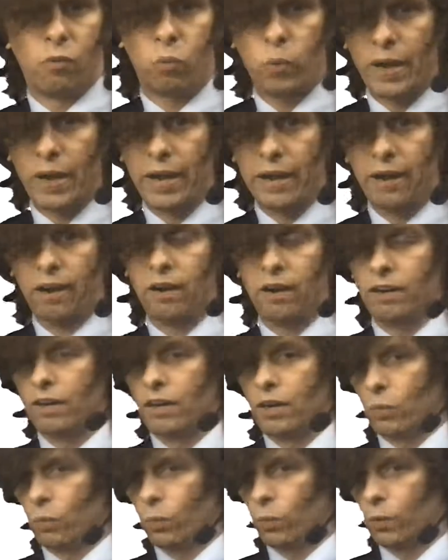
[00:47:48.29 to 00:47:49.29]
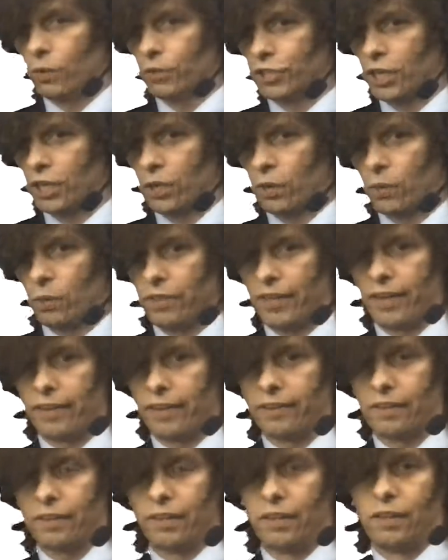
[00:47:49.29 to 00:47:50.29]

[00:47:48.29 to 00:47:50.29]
where we'll show that